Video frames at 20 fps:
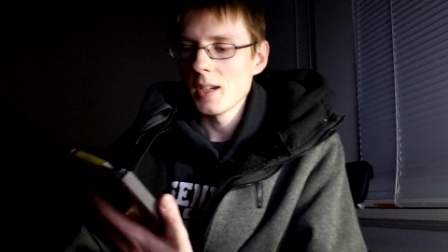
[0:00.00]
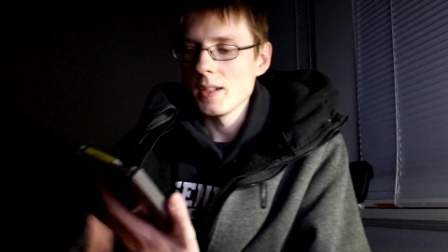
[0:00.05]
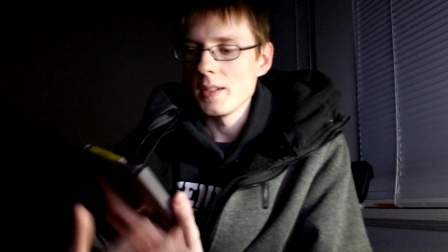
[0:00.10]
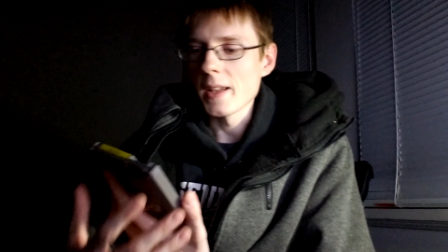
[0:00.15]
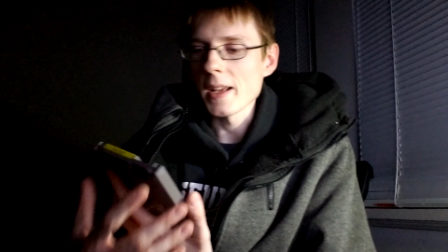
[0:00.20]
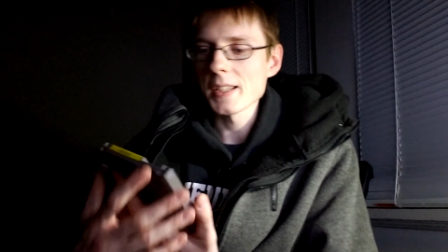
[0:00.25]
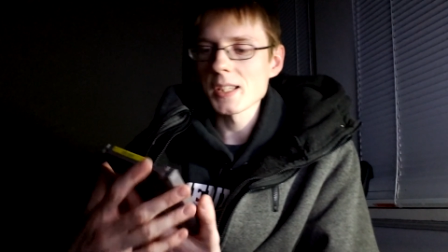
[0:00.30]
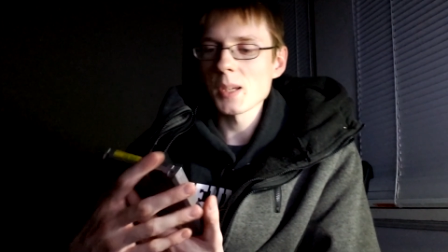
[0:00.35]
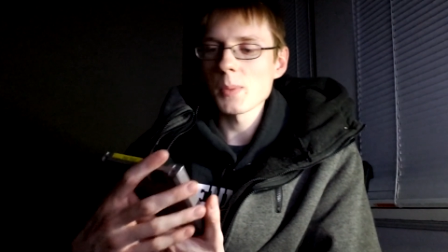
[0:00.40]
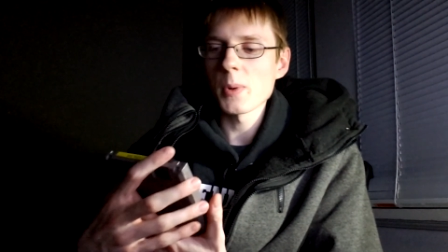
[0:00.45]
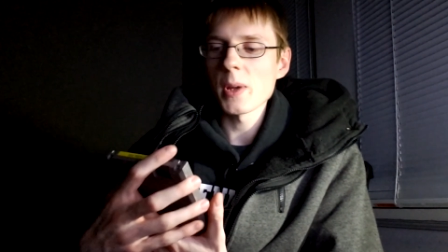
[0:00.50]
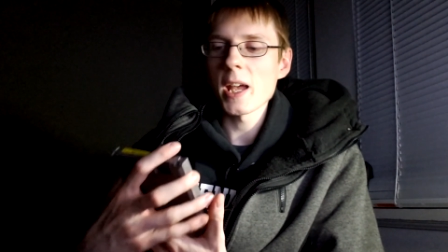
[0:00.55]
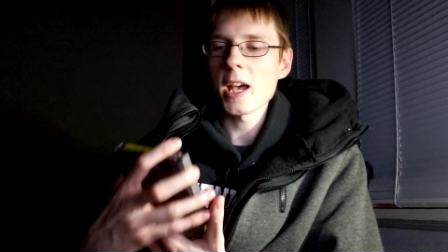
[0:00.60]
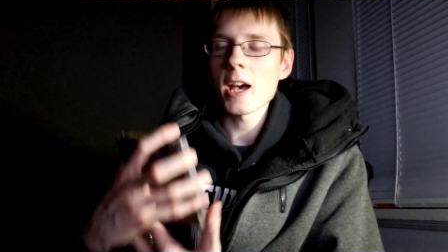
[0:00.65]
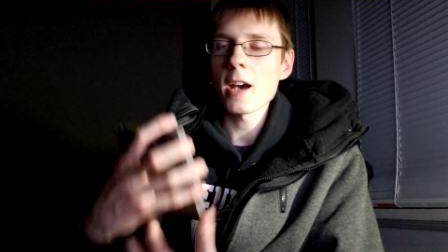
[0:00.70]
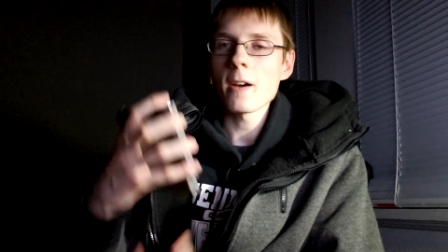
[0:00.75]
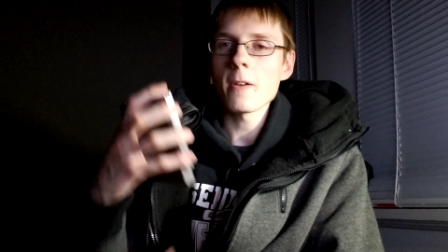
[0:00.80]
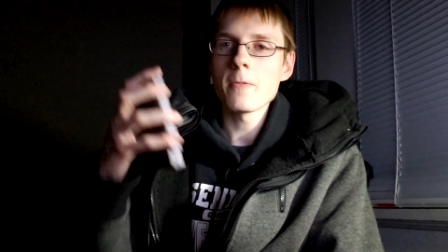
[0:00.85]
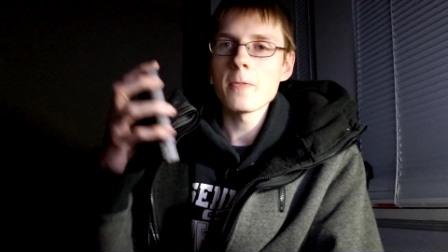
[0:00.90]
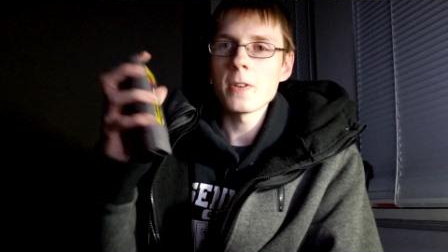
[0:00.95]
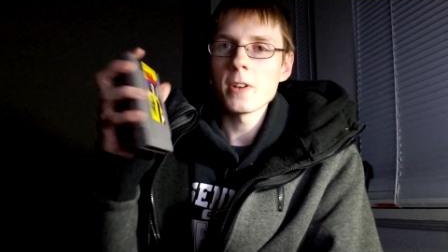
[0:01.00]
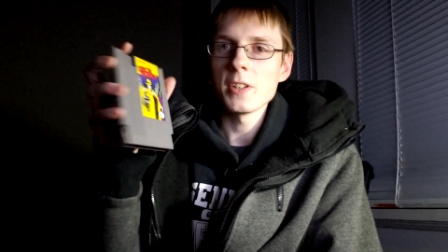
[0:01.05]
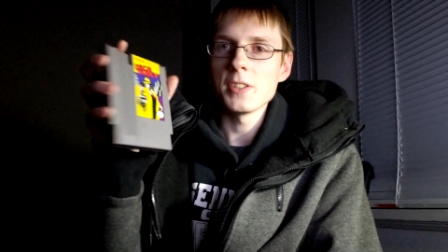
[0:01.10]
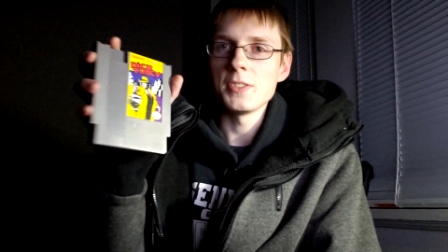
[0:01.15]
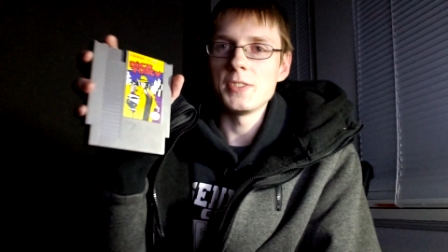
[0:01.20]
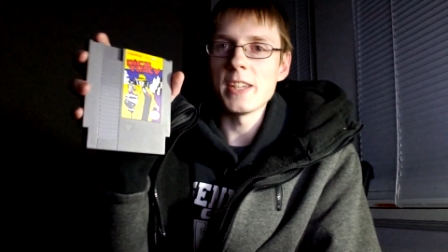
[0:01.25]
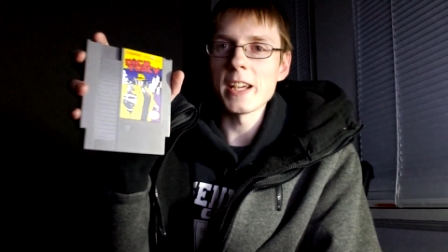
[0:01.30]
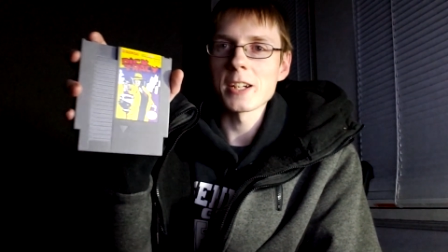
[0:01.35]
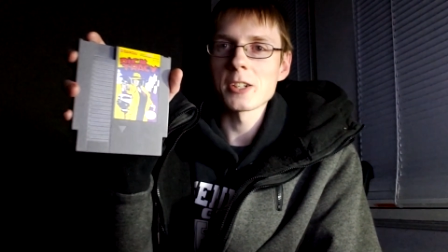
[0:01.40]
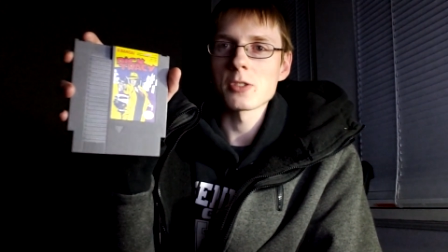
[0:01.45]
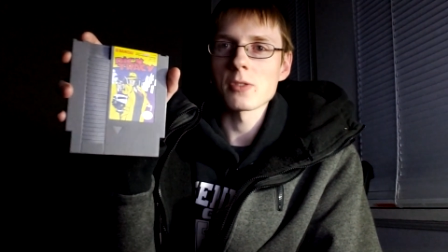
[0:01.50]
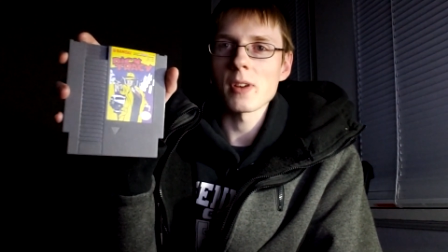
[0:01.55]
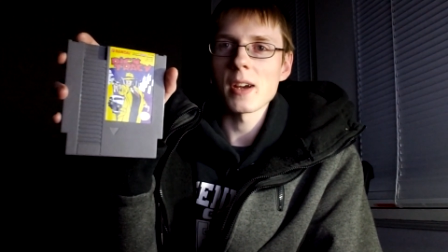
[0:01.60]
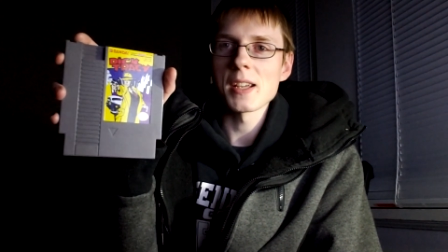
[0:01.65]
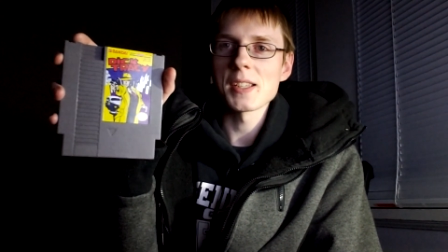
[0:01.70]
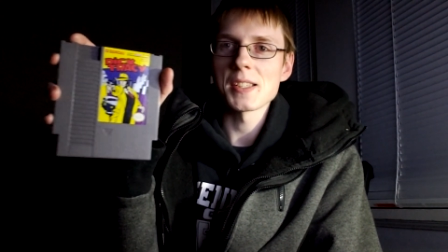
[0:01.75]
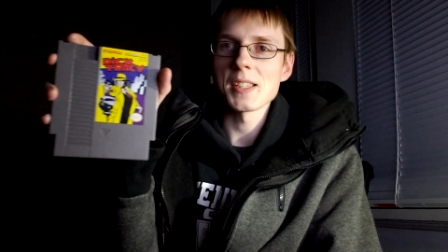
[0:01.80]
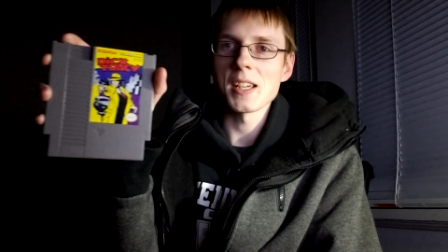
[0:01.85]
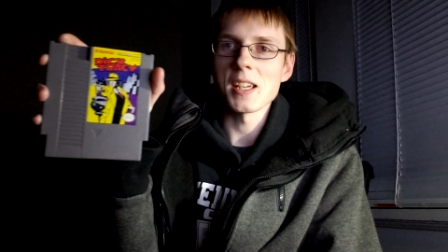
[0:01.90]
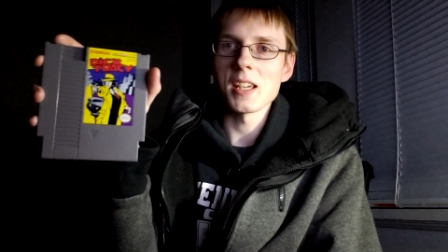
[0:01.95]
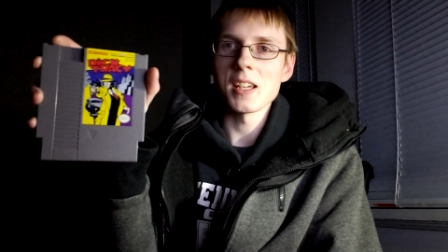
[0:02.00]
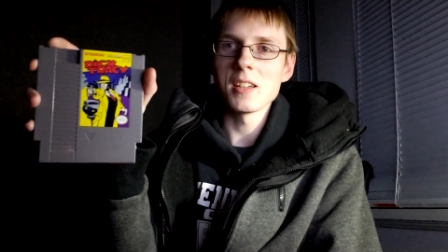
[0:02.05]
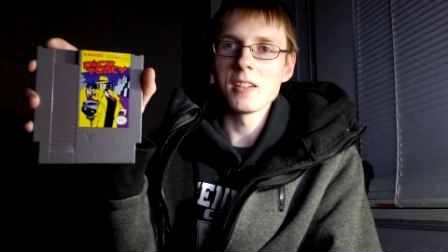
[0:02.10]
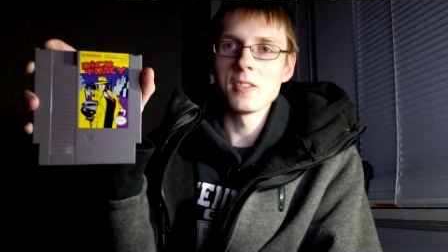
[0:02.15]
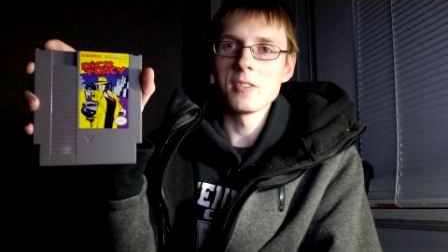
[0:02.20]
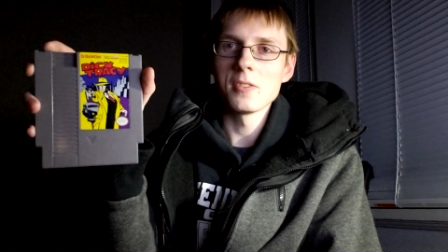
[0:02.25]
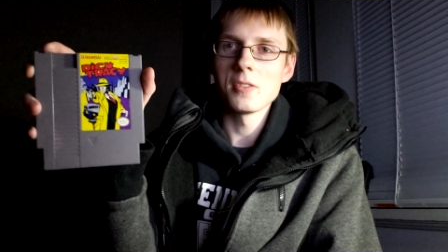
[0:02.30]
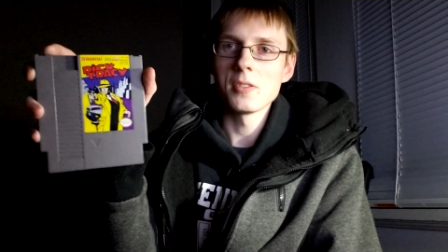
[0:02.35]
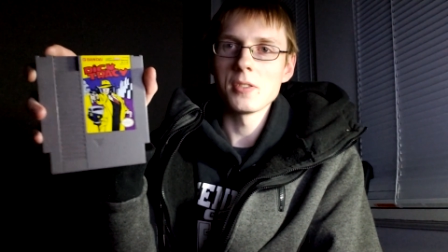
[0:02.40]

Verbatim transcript: Next up, we have Dick Tracy.